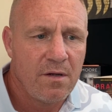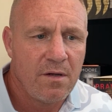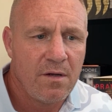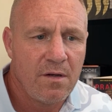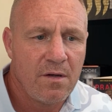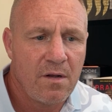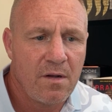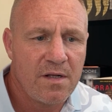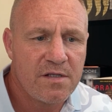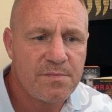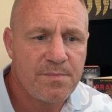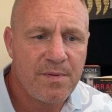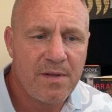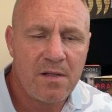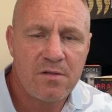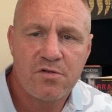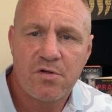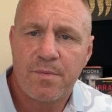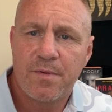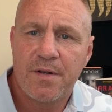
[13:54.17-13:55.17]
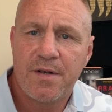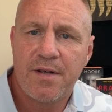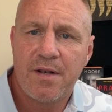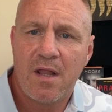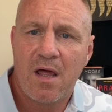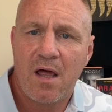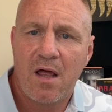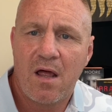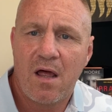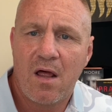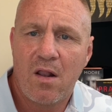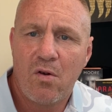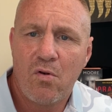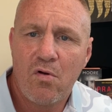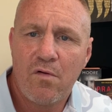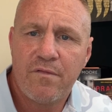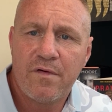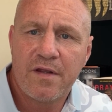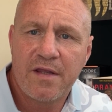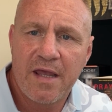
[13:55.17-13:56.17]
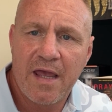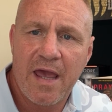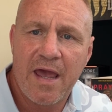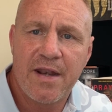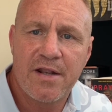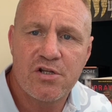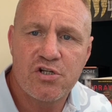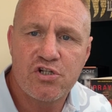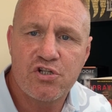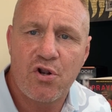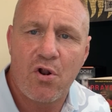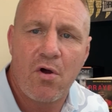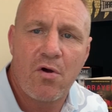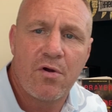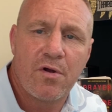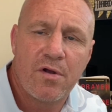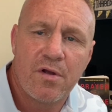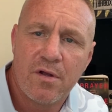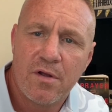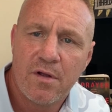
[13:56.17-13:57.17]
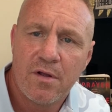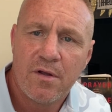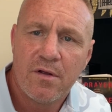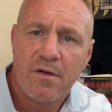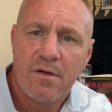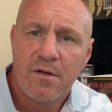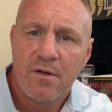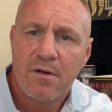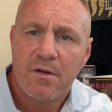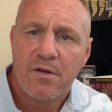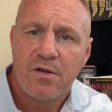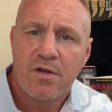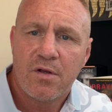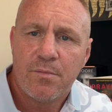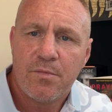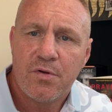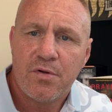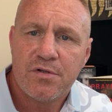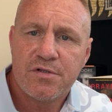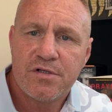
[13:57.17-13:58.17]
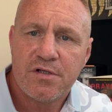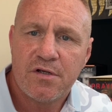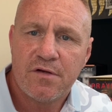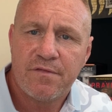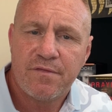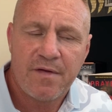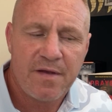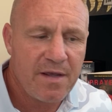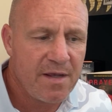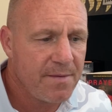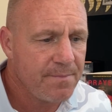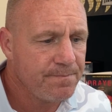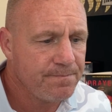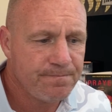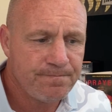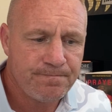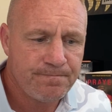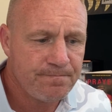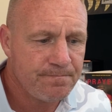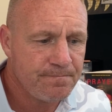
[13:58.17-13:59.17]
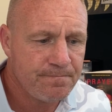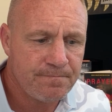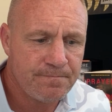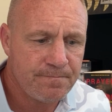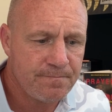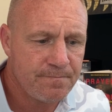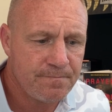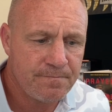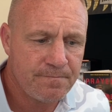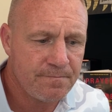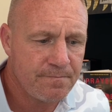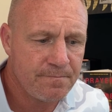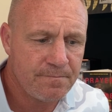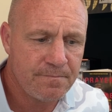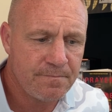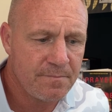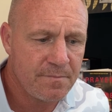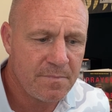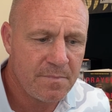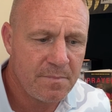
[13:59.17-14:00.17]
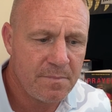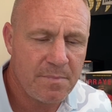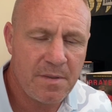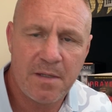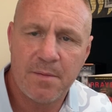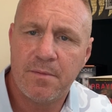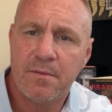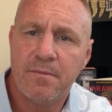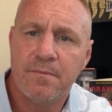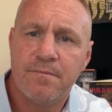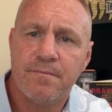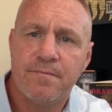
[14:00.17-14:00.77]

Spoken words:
You know, this builds up a love and care and strong community of people.